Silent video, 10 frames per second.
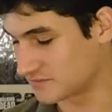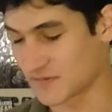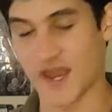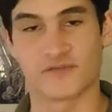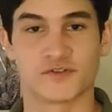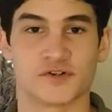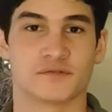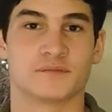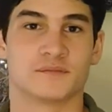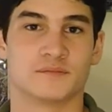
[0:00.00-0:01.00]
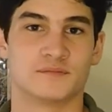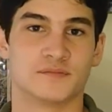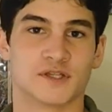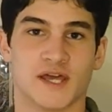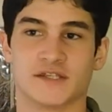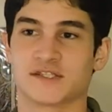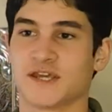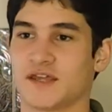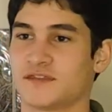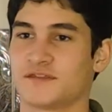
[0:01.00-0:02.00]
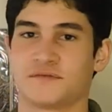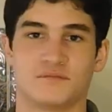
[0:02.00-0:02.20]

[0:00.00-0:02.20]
after Glenn's death,